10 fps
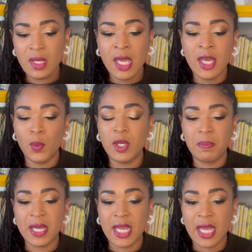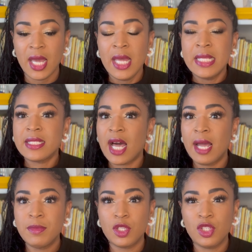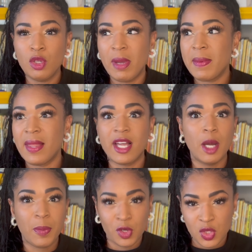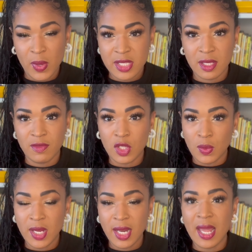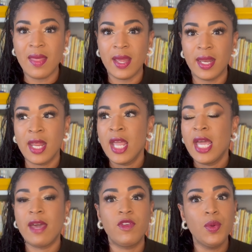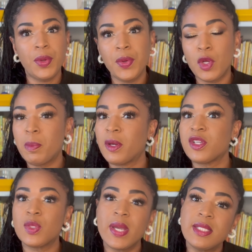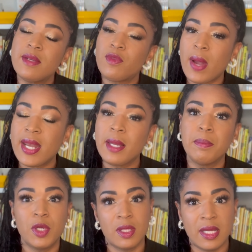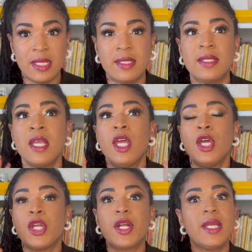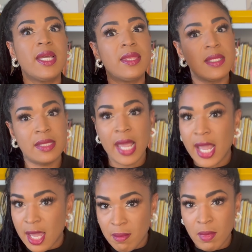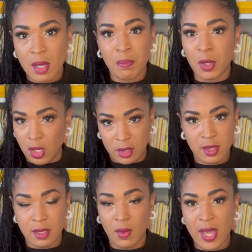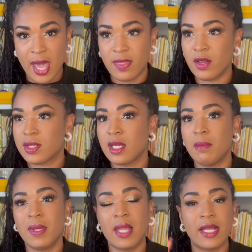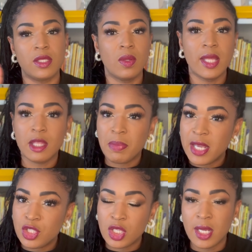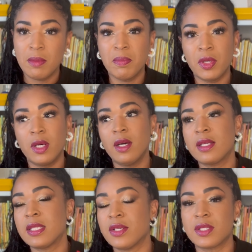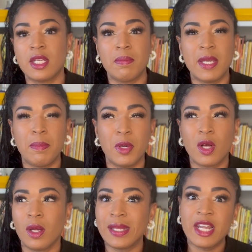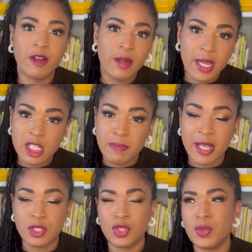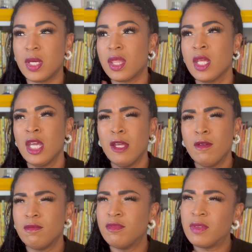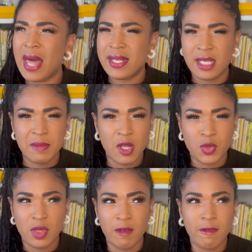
it would be time to do maybe like a persuasive unit. And if you Google persuasive writing book lists, you're going to get the same books. Okay. There's going to be like Don't Let the Pigeon books. There's going to be a book called Earrings by Judith. Last name starts with a